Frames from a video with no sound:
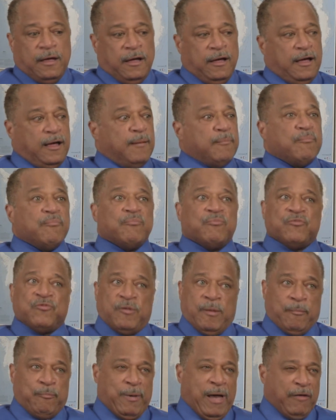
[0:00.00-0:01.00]

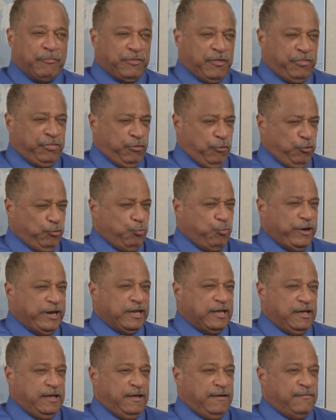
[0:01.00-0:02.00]
About the third
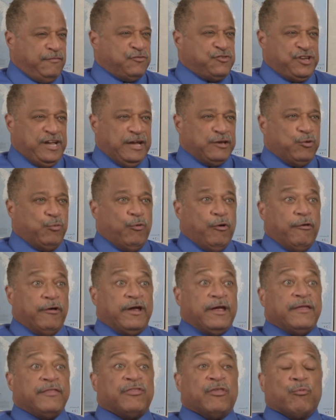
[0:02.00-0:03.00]
week of
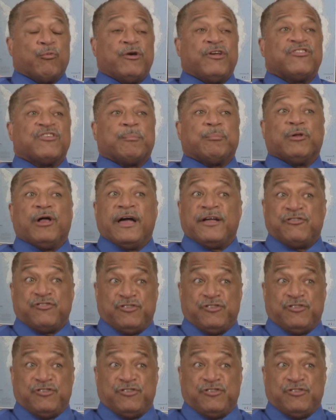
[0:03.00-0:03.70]
January, the resupply